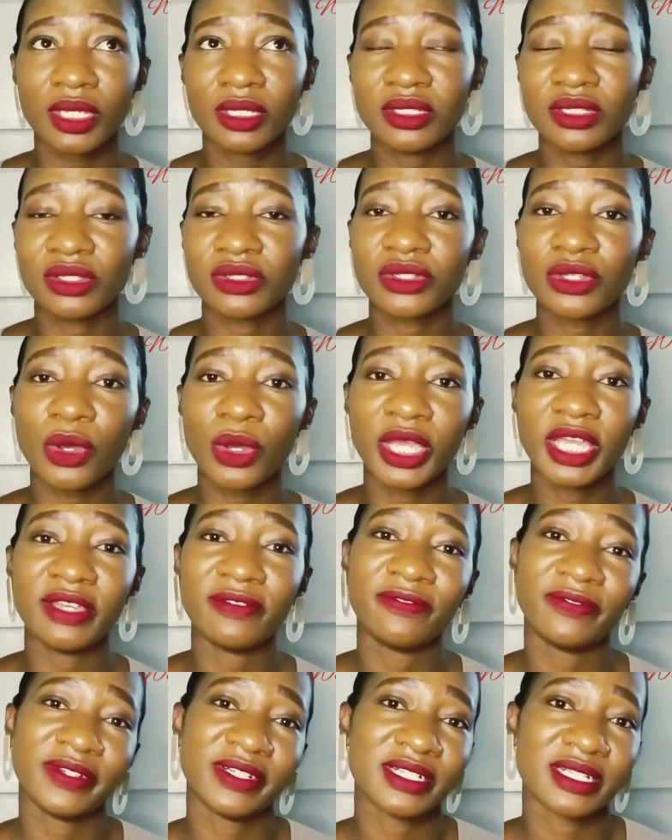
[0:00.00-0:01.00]
so he
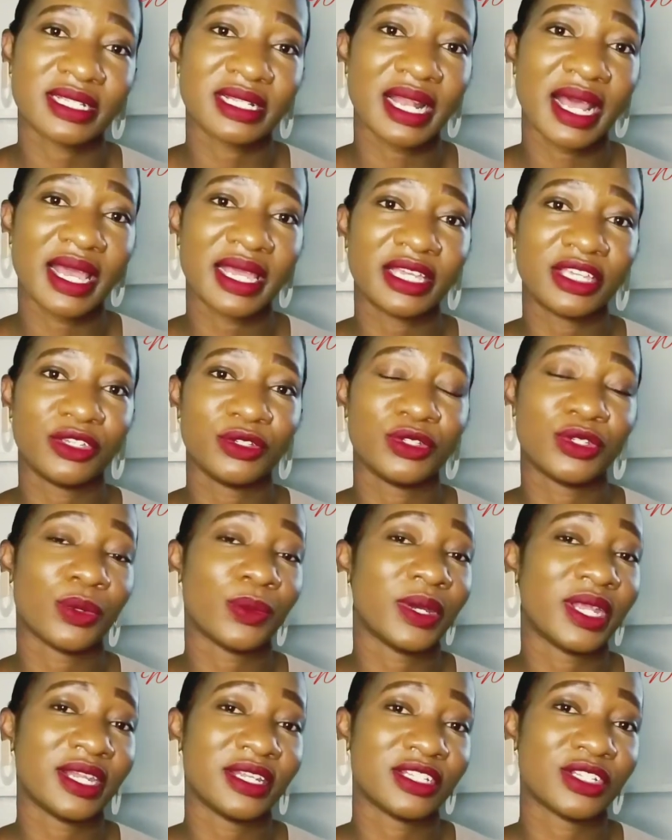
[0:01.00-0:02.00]
feels like you don't
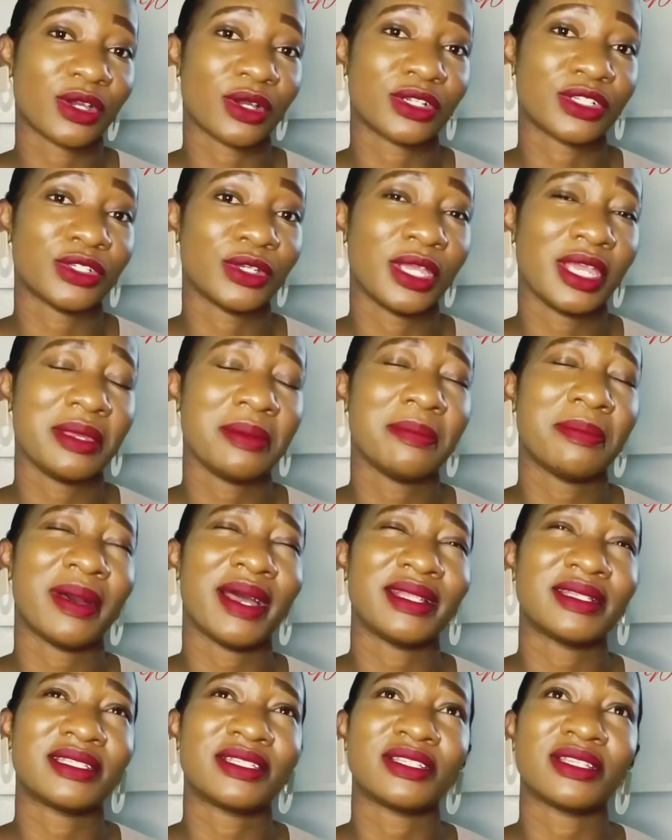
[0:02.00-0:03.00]
want to talk to him
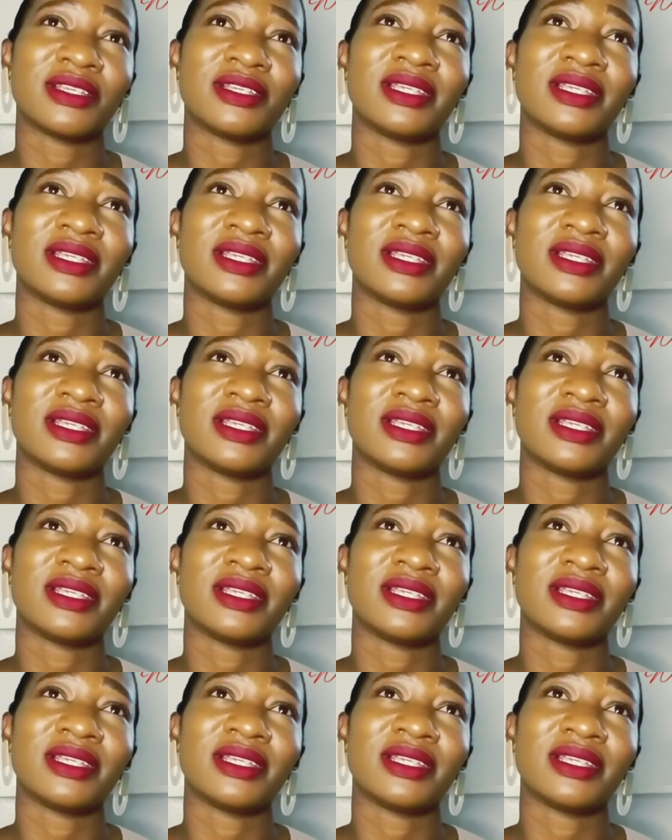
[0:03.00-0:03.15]
but